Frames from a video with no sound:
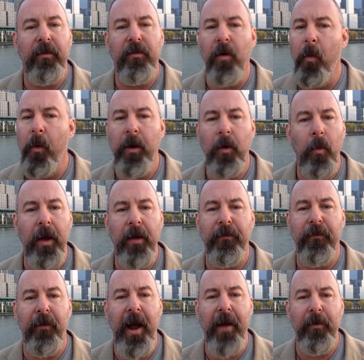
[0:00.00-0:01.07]
and it's a
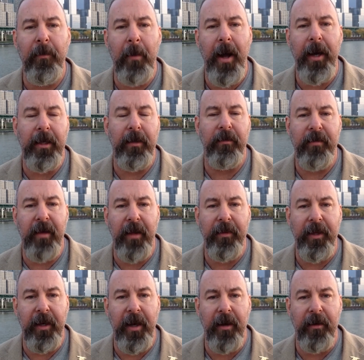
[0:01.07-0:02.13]
win-win for everybody
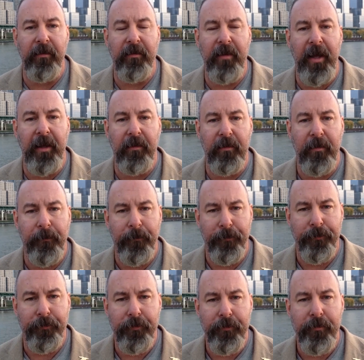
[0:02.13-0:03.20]
inside the United States.
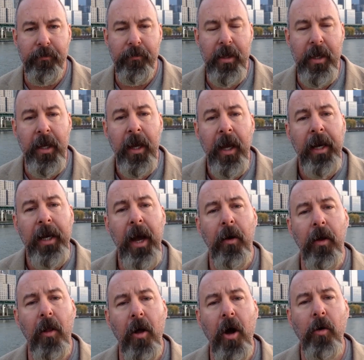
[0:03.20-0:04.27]

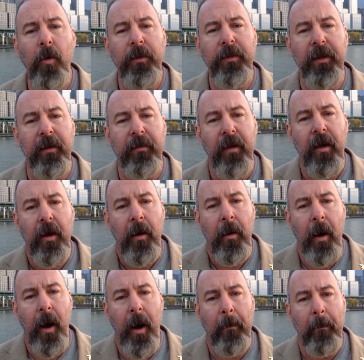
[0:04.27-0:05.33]
Now, along with this
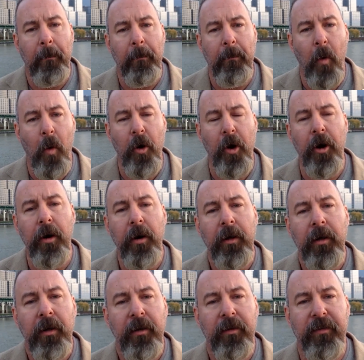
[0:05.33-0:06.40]

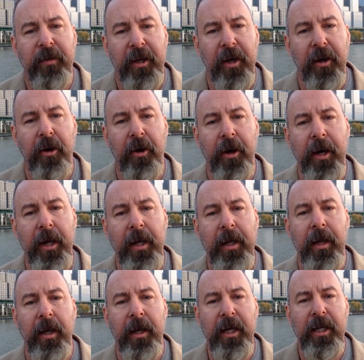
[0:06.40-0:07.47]
border
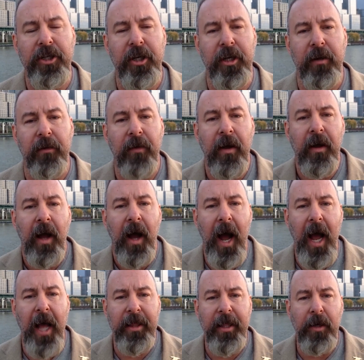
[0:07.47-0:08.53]
security initiative,
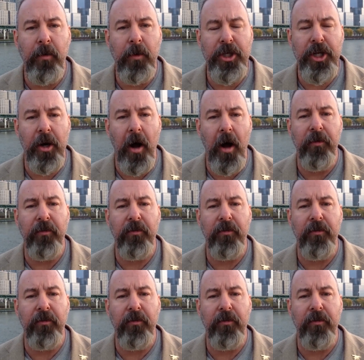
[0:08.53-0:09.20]
I think we should